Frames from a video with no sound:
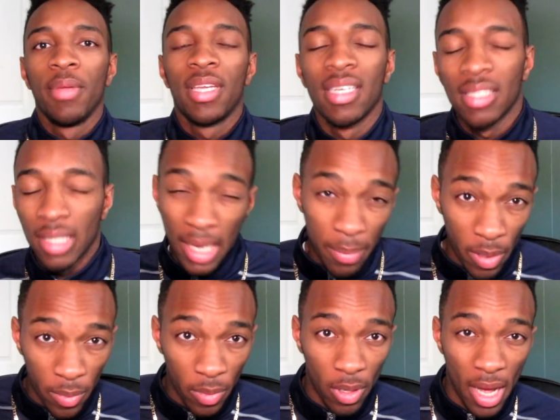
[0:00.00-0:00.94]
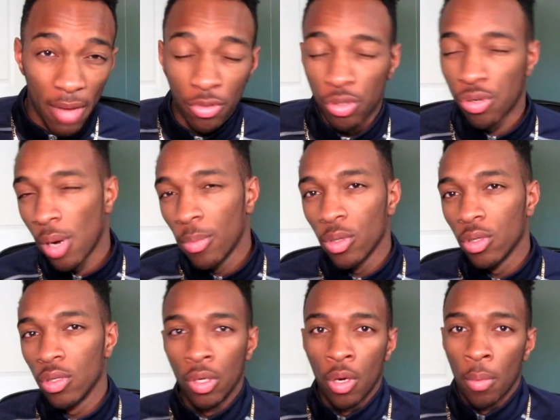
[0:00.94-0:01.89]
because a lot of people have
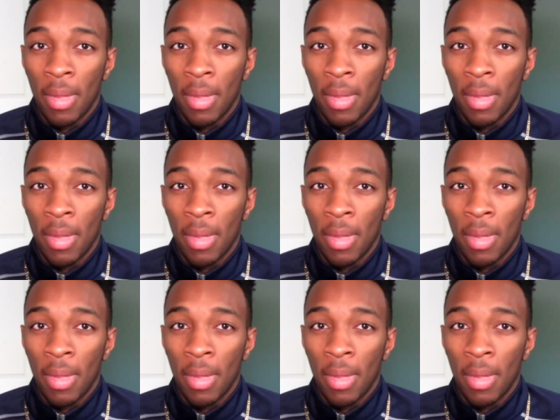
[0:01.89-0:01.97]
trouble, you know,